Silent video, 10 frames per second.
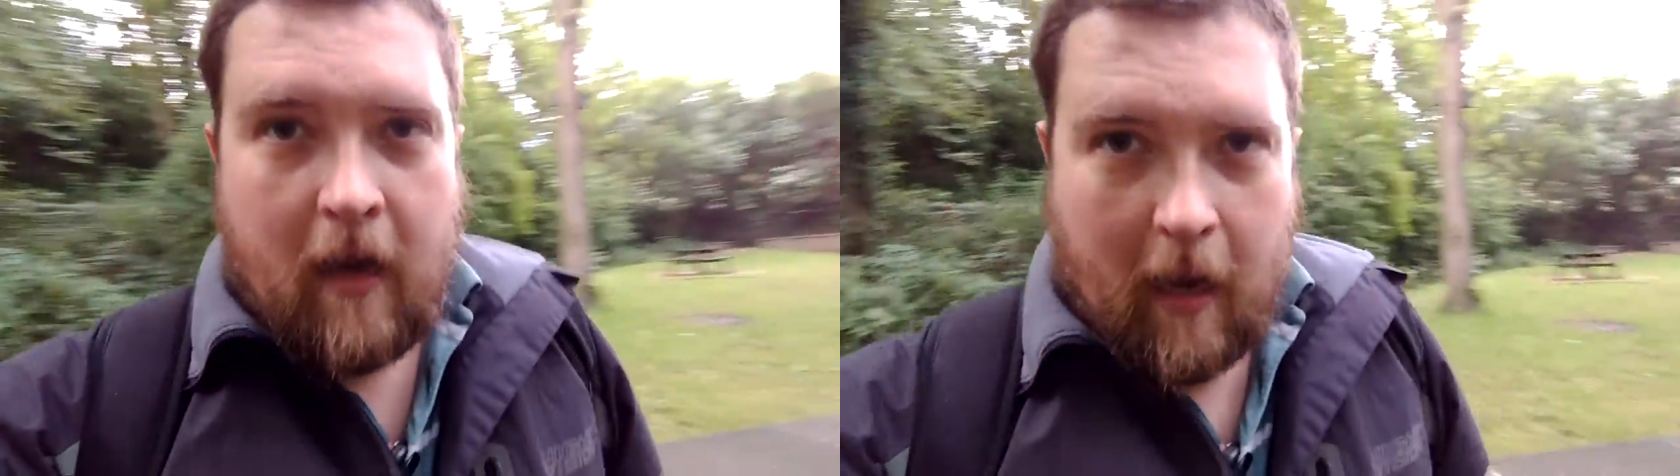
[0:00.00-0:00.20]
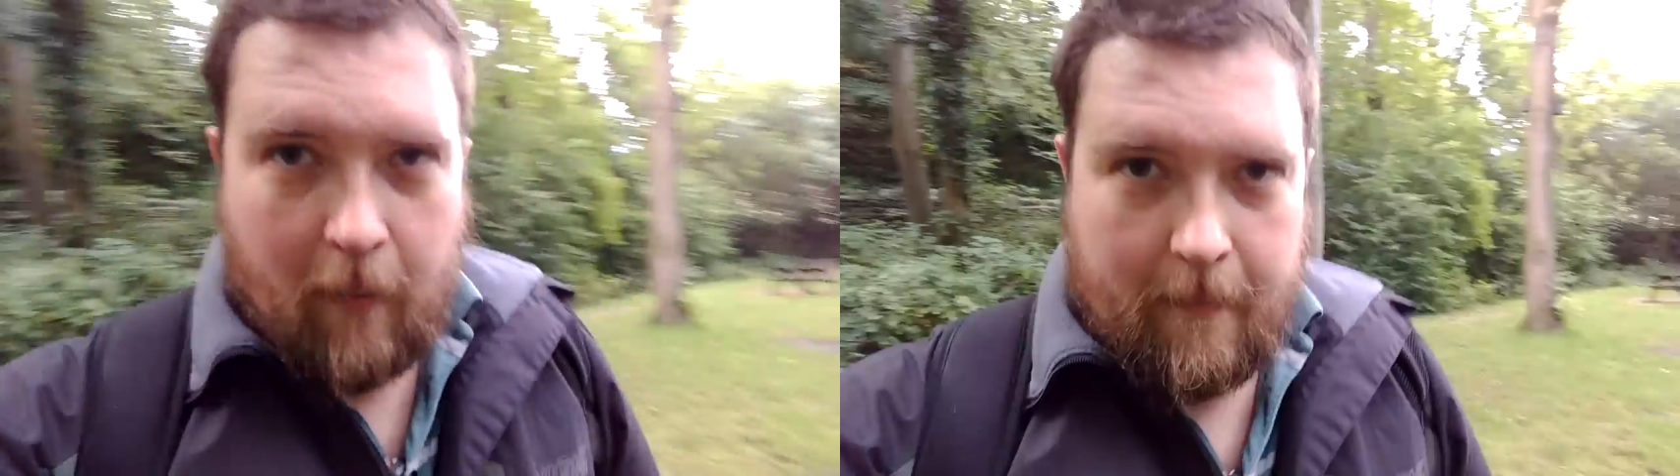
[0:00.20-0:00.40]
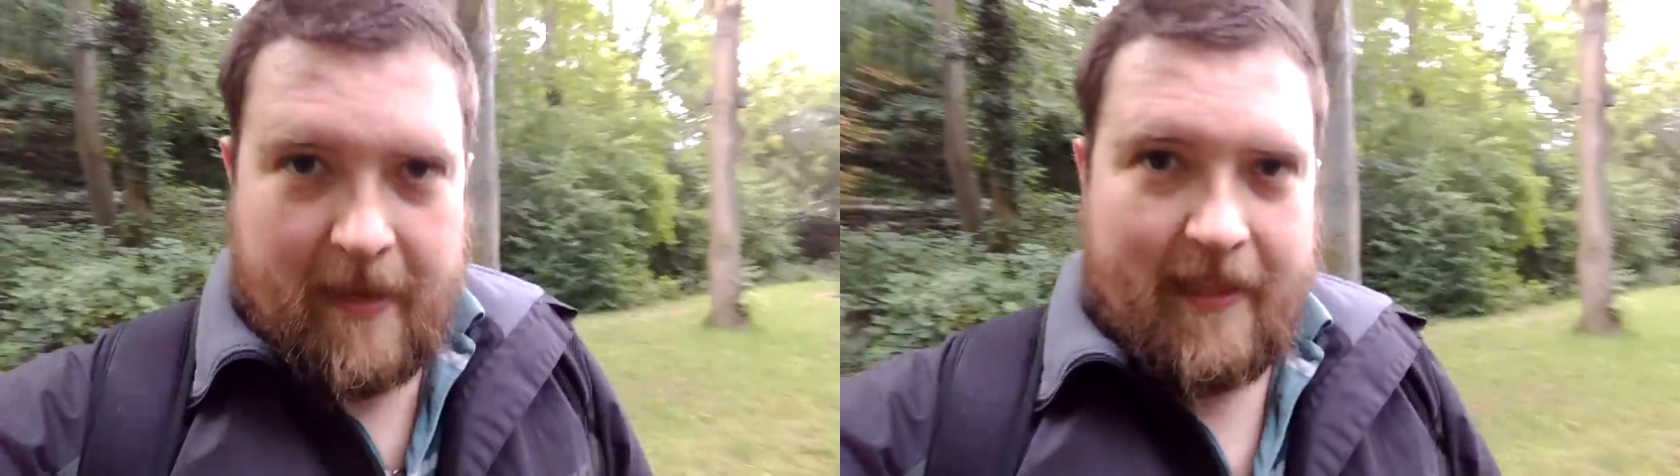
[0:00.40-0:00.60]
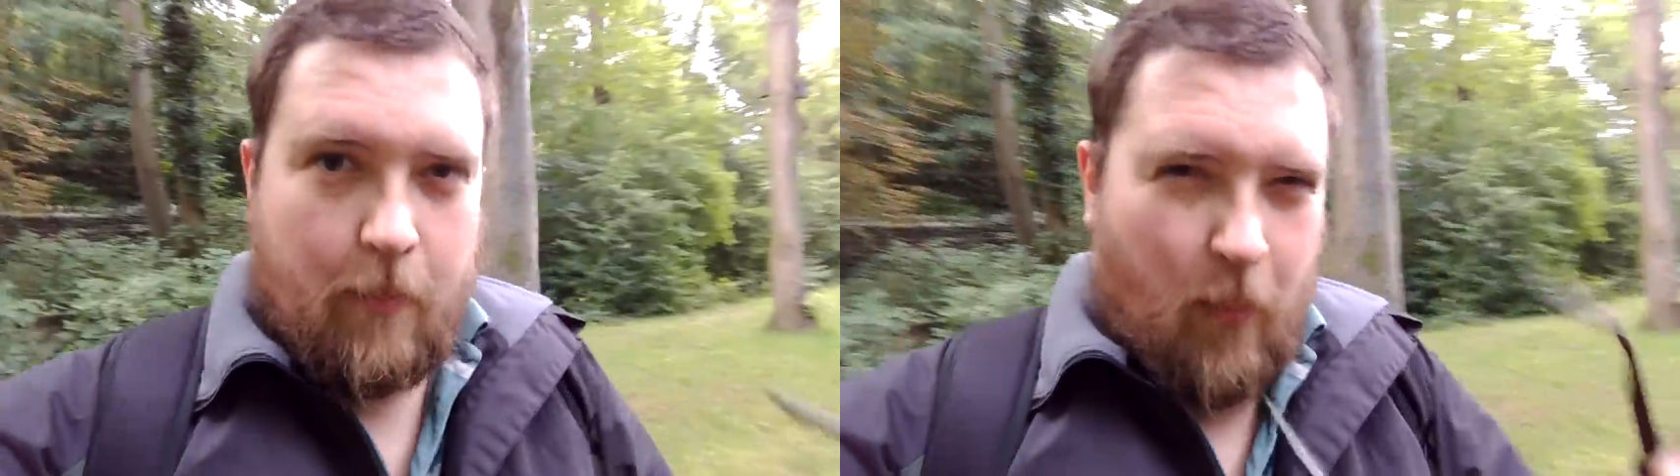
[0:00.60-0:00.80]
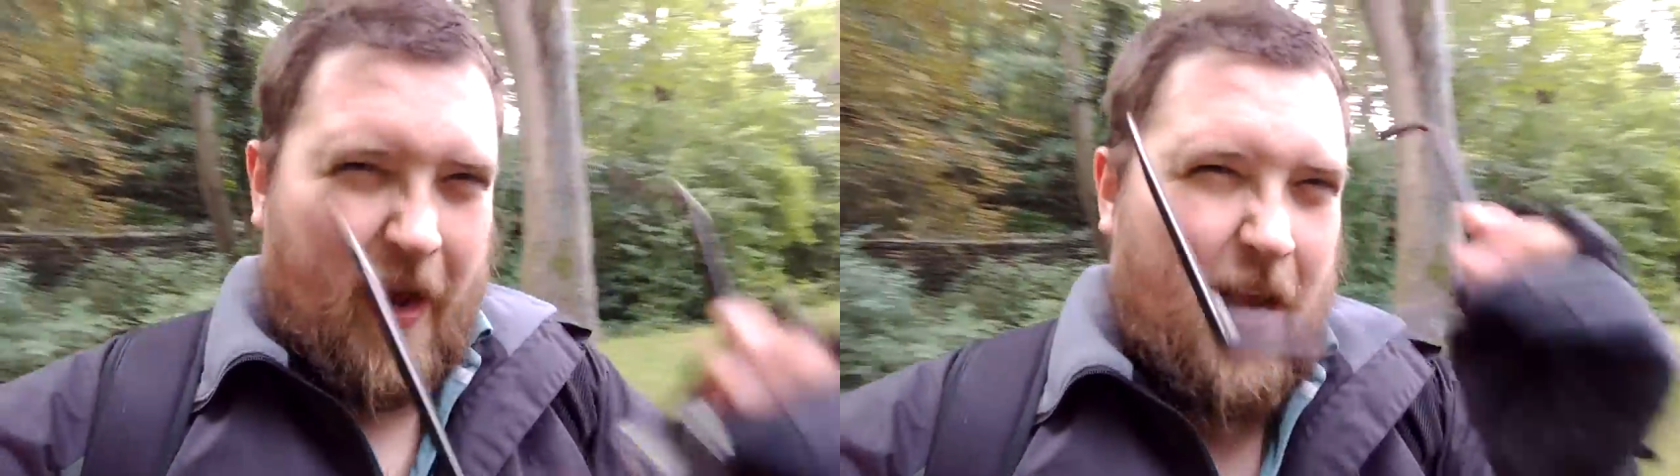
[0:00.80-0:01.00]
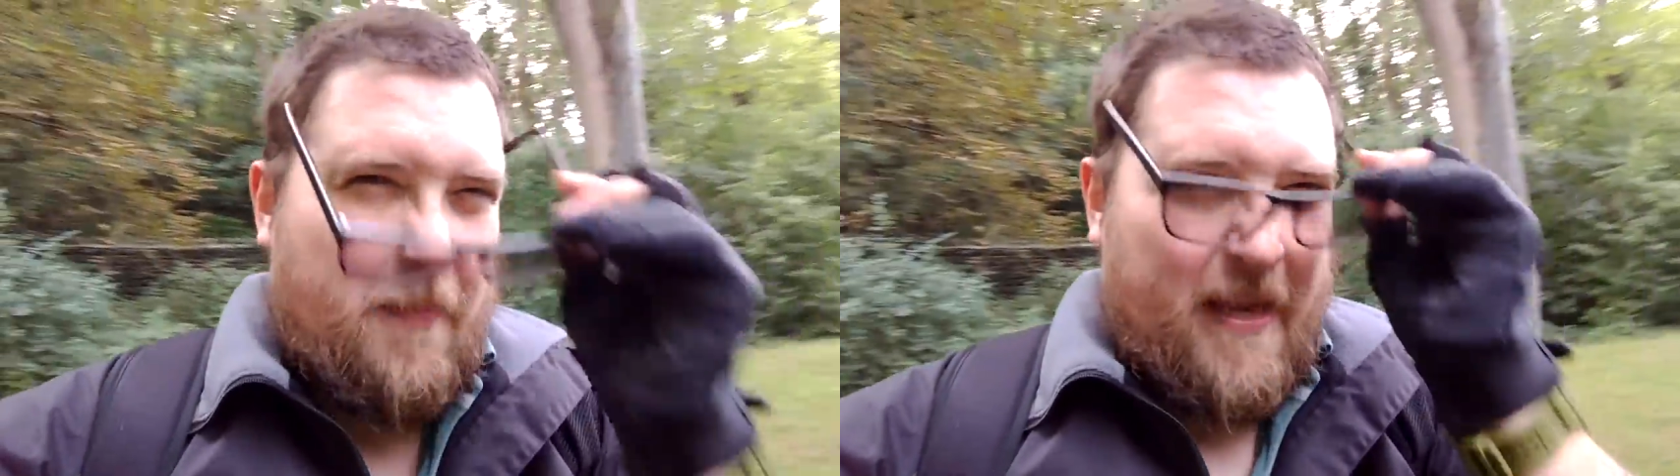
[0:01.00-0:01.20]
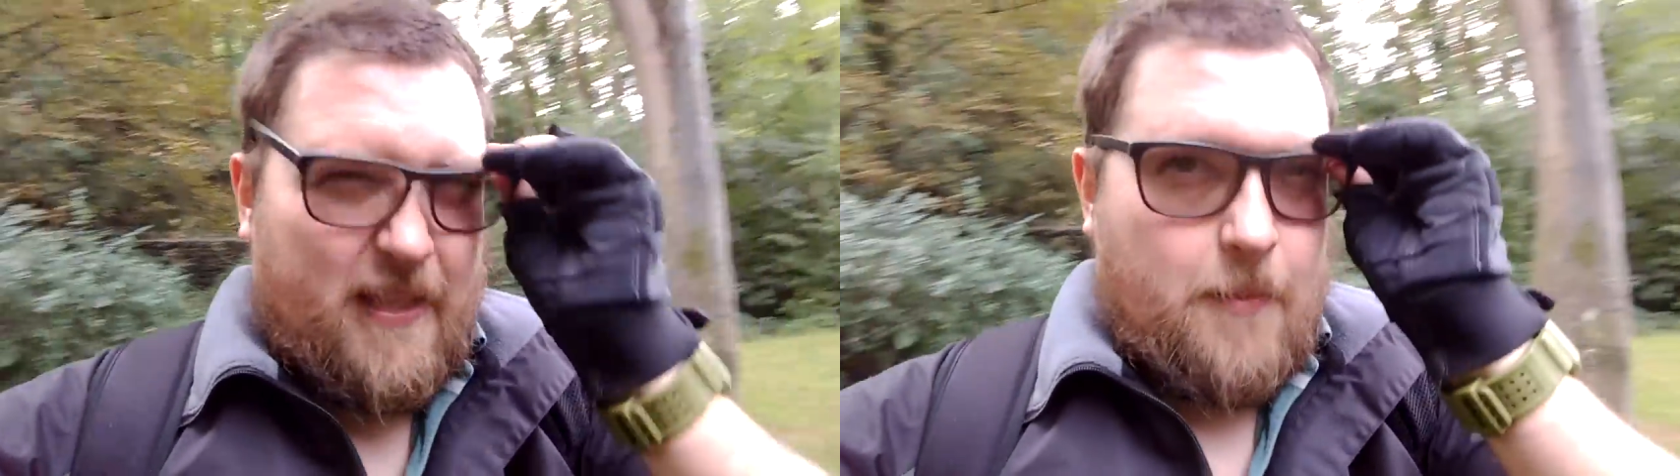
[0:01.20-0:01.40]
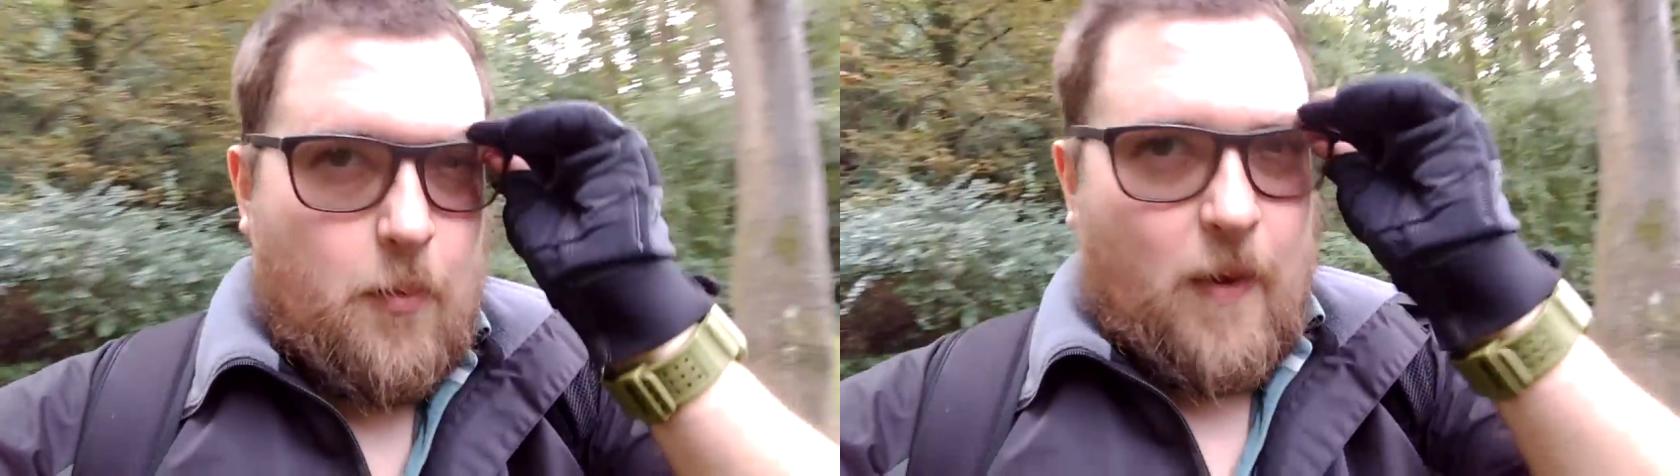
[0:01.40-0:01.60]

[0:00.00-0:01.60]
how I made them, why I made them,